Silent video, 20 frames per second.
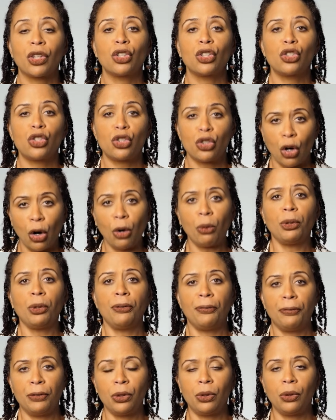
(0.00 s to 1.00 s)
Start
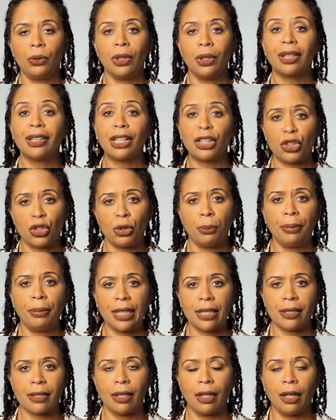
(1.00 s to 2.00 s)
with food, that's your
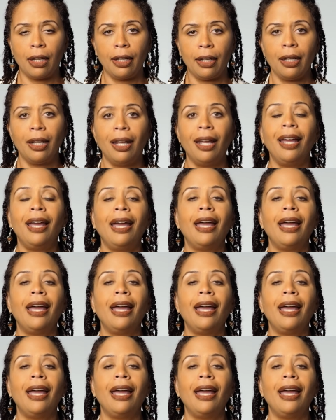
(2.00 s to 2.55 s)
baseline.